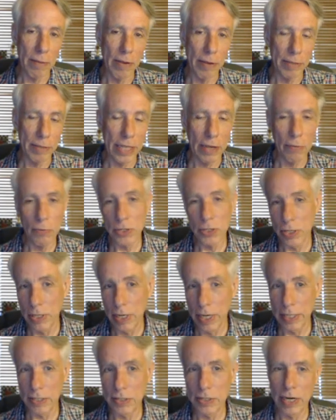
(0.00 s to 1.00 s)
I mean, that was a
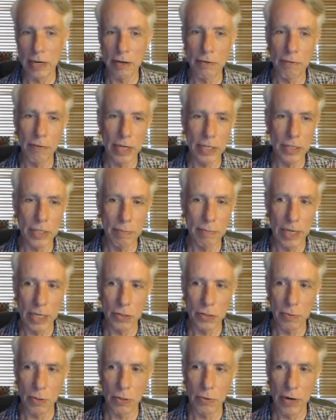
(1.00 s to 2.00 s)
knight sacrifice. He might
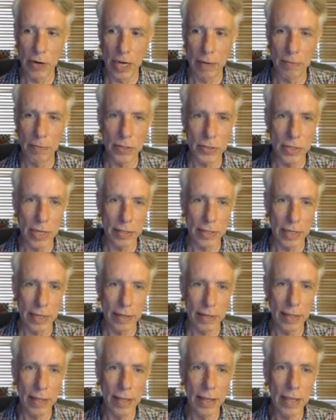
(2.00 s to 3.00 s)
as well grab. There's
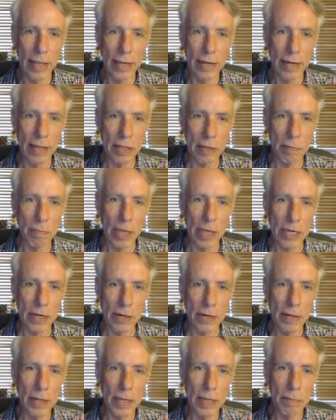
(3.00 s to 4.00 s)
nothing, nothing
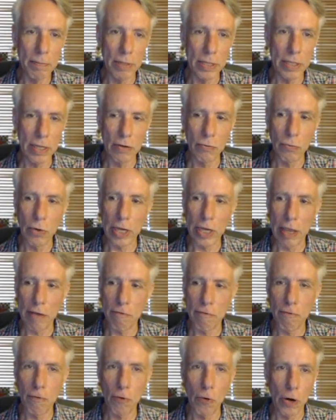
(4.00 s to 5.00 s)
better. But then rook
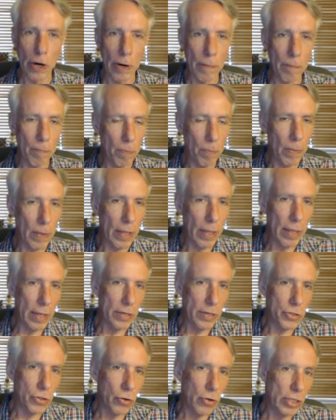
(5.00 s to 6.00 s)
f4
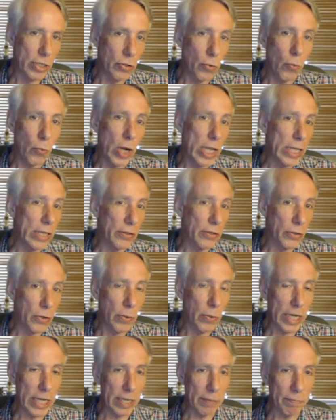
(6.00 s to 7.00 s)
is going to win the
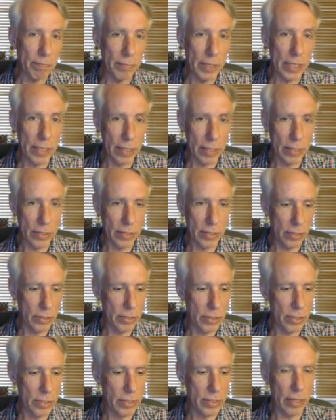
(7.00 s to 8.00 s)
queen because
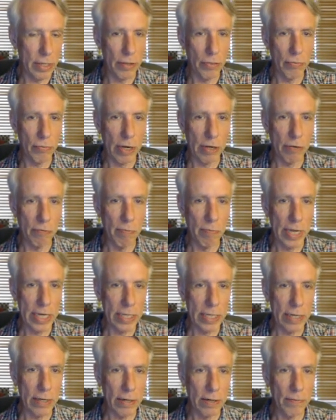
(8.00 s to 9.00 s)
there's this uh, threat of
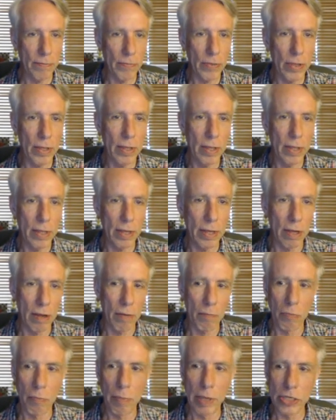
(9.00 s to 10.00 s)
mate here.
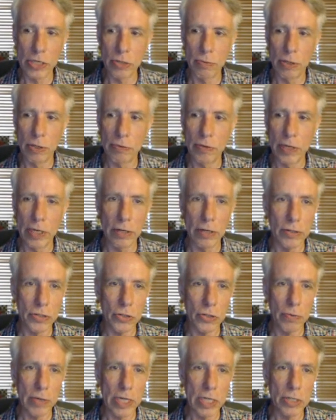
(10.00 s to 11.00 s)
Um, best move here
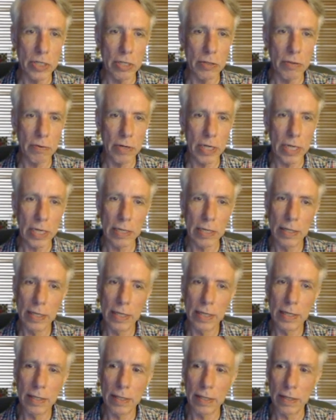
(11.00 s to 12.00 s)
is queen g3
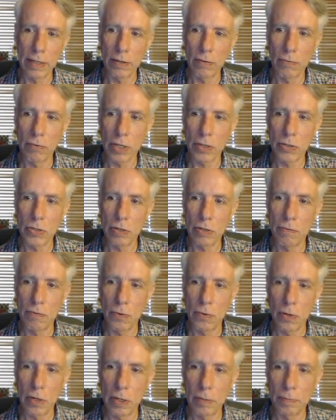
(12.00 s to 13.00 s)
and Rook
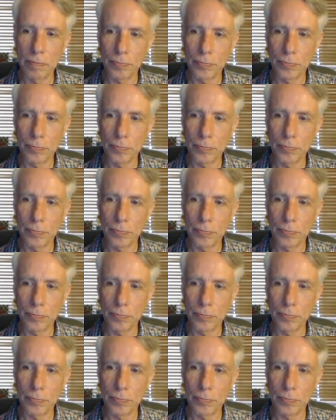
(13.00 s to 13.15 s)
g4.